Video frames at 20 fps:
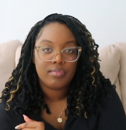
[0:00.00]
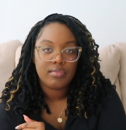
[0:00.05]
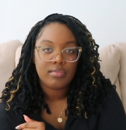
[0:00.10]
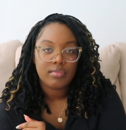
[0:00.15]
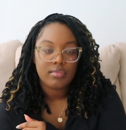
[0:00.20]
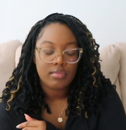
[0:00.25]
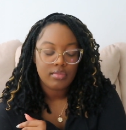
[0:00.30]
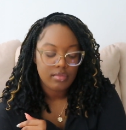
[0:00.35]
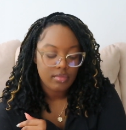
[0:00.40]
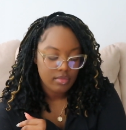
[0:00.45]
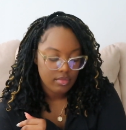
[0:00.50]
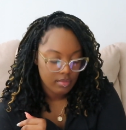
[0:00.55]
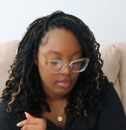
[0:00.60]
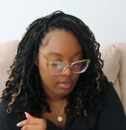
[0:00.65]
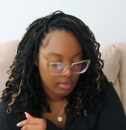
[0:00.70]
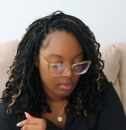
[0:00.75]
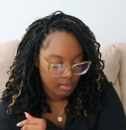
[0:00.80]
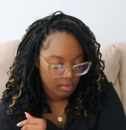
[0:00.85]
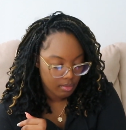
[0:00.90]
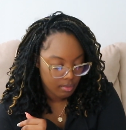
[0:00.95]

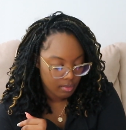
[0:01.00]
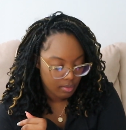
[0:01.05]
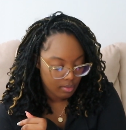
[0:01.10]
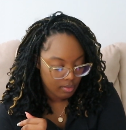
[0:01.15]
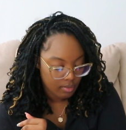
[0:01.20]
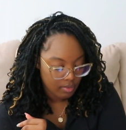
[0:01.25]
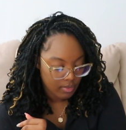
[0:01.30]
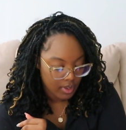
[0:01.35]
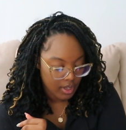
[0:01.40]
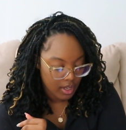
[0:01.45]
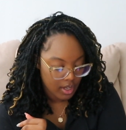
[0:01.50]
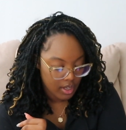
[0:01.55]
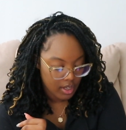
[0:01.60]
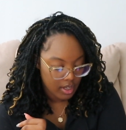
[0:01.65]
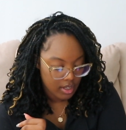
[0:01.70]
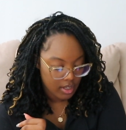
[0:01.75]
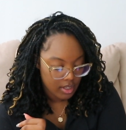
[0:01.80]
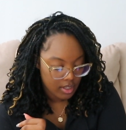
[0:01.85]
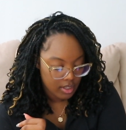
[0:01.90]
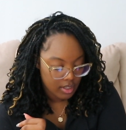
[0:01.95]

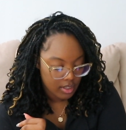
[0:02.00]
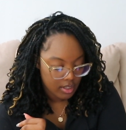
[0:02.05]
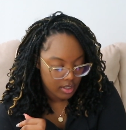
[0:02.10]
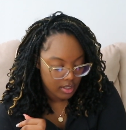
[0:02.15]
[no speech]